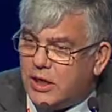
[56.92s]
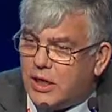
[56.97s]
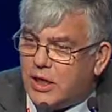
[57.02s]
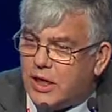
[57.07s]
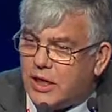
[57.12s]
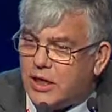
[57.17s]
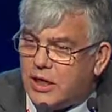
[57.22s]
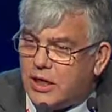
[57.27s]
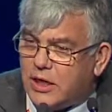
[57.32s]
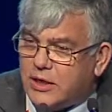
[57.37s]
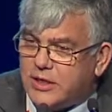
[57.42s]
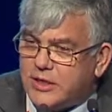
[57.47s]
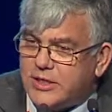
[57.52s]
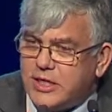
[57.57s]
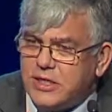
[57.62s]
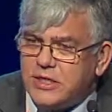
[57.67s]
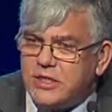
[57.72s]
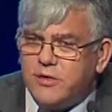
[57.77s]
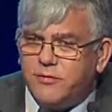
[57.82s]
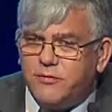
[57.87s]

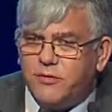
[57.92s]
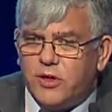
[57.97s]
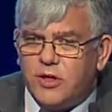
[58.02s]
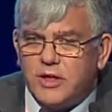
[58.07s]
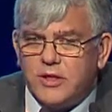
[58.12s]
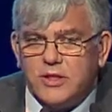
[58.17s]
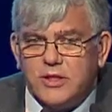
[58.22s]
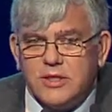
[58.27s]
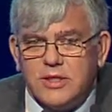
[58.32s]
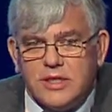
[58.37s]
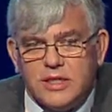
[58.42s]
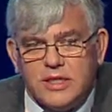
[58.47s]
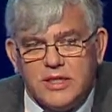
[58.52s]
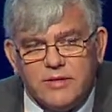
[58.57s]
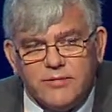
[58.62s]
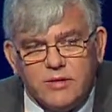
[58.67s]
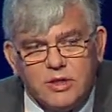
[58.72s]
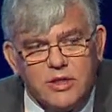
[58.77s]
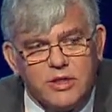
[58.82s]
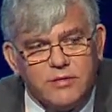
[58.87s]
identify the need
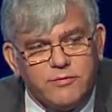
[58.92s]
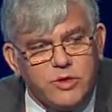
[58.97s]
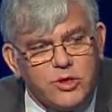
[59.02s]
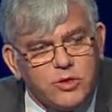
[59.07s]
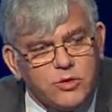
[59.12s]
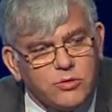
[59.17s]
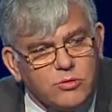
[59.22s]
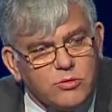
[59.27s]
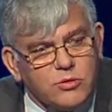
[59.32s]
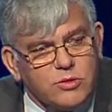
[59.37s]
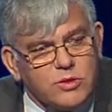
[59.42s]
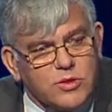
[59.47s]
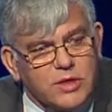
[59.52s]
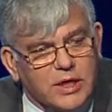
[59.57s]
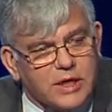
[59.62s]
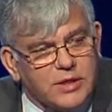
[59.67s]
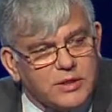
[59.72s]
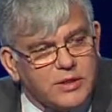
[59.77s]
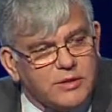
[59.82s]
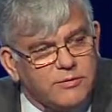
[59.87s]
of individuals
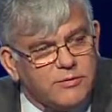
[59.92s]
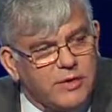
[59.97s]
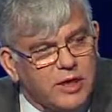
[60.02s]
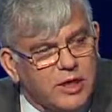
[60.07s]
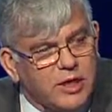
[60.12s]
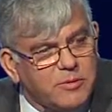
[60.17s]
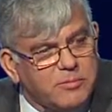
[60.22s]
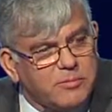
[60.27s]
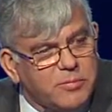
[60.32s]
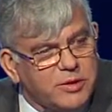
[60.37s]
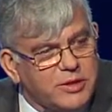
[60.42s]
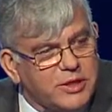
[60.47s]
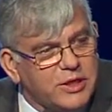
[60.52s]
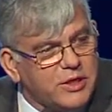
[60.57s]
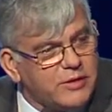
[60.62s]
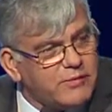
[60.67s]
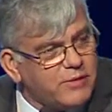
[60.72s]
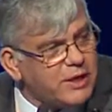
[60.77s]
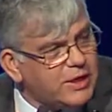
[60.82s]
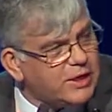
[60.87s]
and develop and
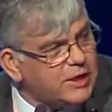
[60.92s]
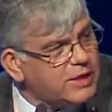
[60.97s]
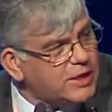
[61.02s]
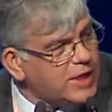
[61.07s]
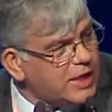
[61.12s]
innovate